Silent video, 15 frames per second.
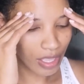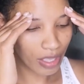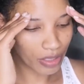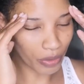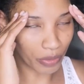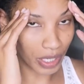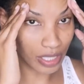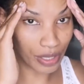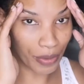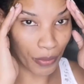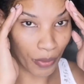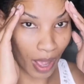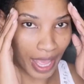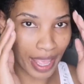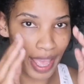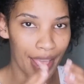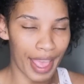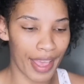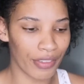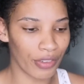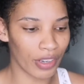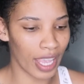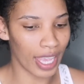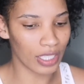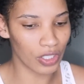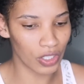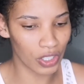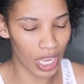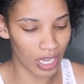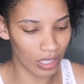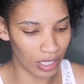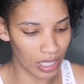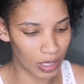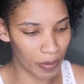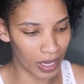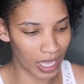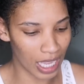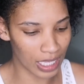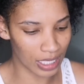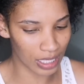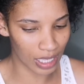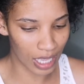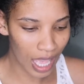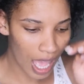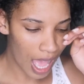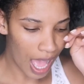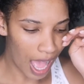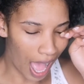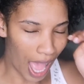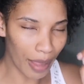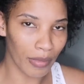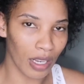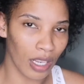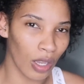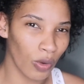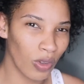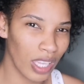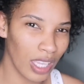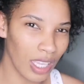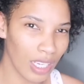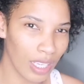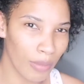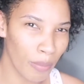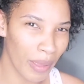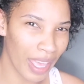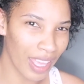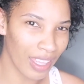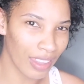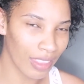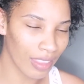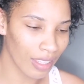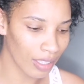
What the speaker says: the reason why I have a reaction channel is because I'm low-key an empath.